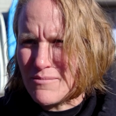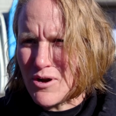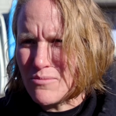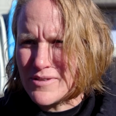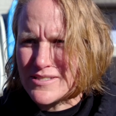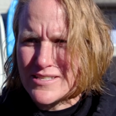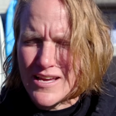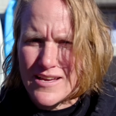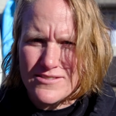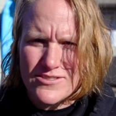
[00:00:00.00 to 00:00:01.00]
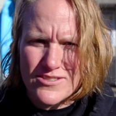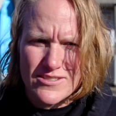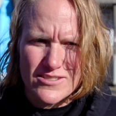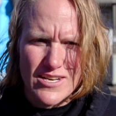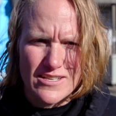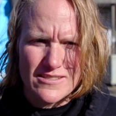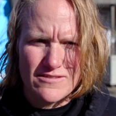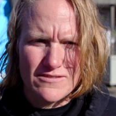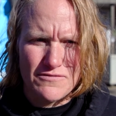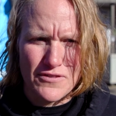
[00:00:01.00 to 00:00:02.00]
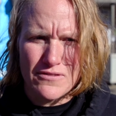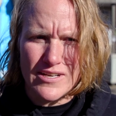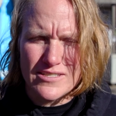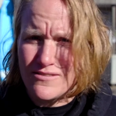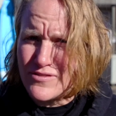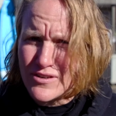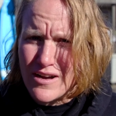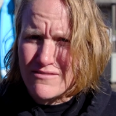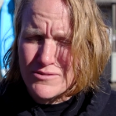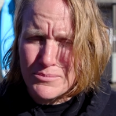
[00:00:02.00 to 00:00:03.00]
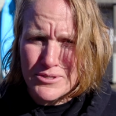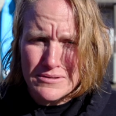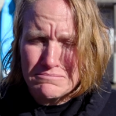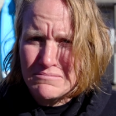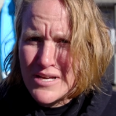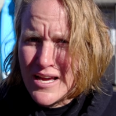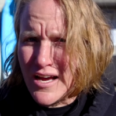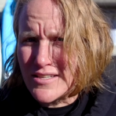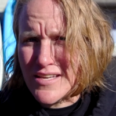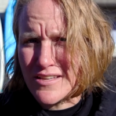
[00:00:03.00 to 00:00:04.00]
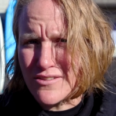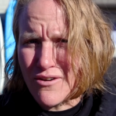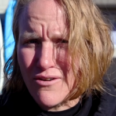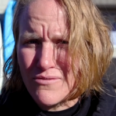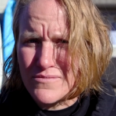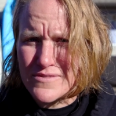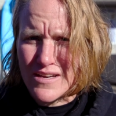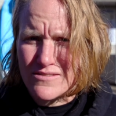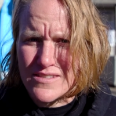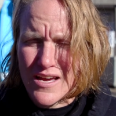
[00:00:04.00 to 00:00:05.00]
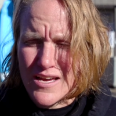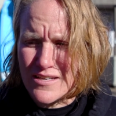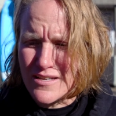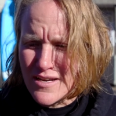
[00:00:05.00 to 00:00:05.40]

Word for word: I'm hoping today it's just a chance for vets to feel comfortable outside their homes, outside